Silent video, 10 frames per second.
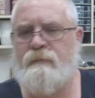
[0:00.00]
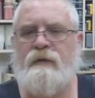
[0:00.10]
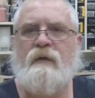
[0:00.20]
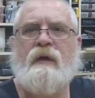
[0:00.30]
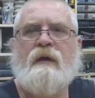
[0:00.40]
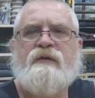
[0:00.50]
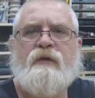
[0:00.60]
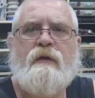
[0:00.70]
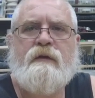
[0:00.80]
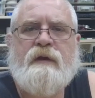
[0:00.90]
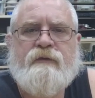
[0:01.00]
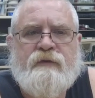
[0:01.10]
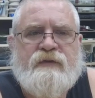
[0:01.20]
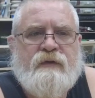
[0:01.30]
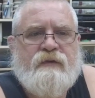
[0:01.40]
I've been doing. I'll show you the
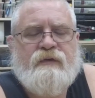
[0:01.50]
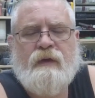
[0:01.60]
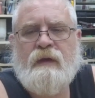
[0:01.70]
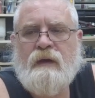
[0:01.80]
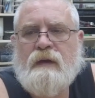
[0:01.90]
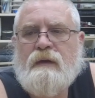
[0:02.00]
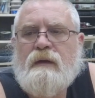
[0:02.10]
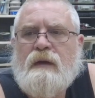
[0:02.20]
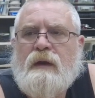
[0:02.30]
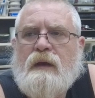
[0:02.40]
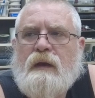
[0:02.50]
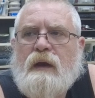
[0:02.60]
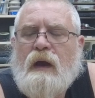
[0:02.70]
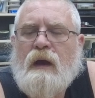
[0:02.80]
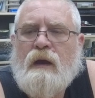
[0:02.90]
differences again
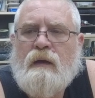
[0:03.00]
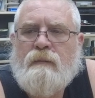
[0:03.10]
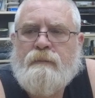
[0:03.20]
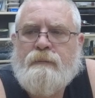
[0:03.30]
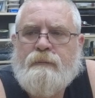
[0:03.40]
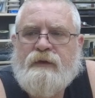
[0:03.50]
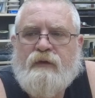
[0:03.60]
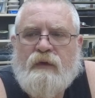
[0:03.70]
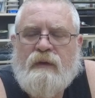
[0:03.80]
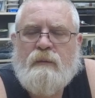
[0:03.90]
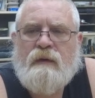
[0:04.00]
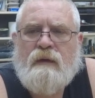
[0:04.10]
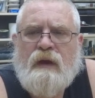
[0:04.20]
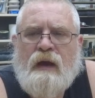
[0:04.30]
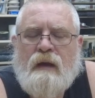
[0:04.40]
between
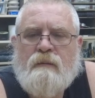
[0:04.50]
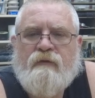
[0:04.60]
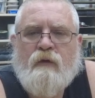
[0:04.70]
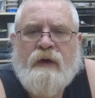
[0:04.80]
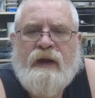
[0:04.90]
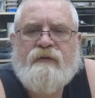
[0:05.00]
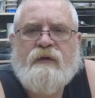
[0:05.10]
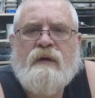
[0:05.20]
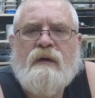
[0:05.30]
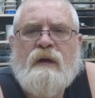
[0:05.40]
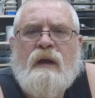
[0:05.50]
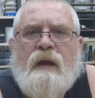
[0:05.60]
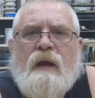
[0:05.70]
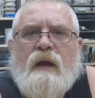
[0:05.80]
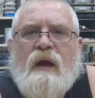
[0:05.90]
the before and after.
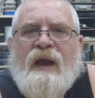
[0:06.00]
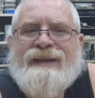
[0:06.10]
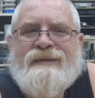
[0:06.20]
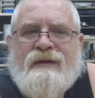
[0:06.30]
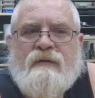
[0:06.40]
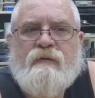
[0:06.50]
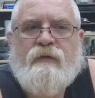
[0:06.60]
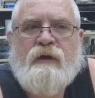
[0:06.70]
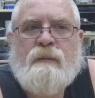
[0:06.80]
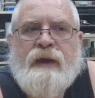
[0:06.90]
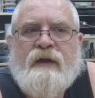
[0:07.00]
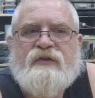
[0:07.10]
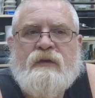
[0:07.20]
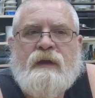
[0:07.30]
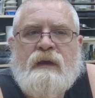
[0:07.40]
I didn't film
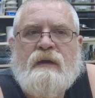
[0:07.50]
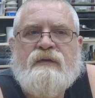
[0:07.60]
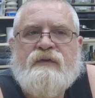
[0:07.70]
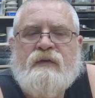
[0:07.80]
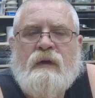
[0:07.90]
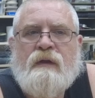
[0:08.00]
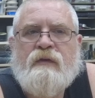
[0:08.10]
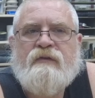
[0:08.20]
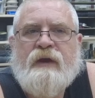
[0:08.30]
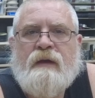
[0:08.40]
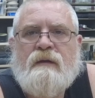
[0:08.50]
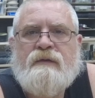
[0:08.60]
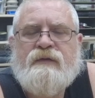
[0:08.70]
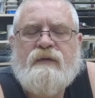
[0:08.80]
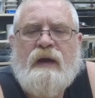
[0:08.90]
actually installing the
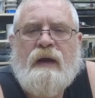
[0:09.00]
channels.